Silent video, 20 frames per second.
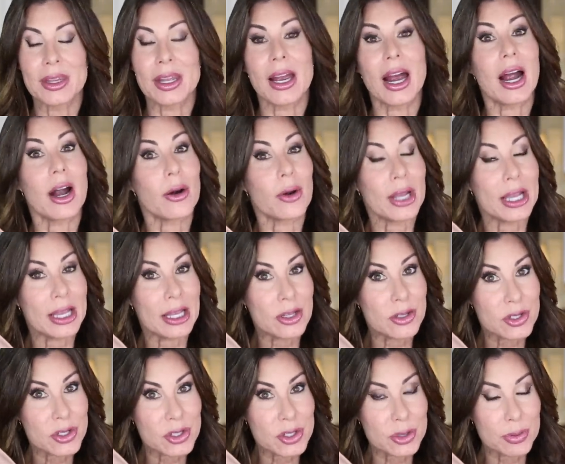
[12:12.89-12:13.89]
They are a
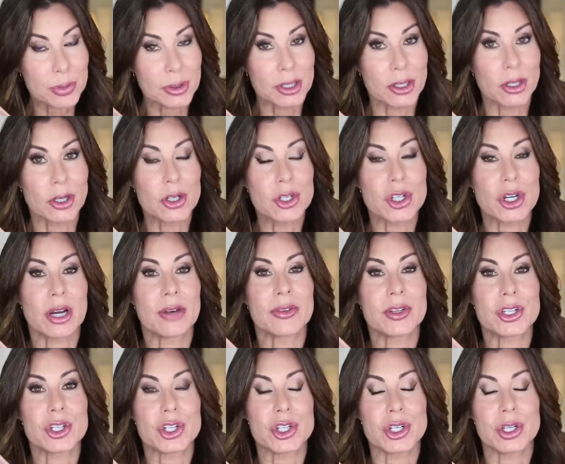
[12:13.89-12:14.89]
splurge of
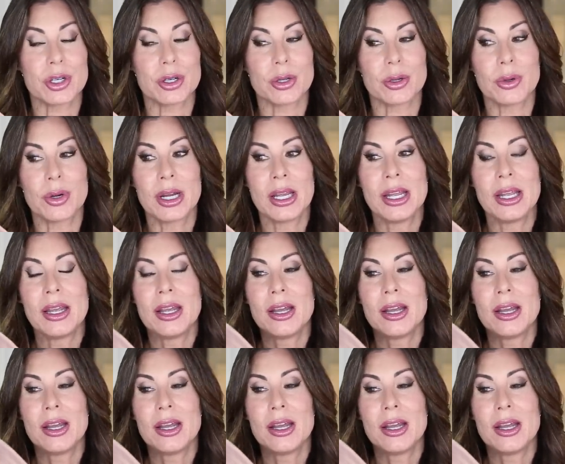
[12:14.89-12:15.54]
a shoe,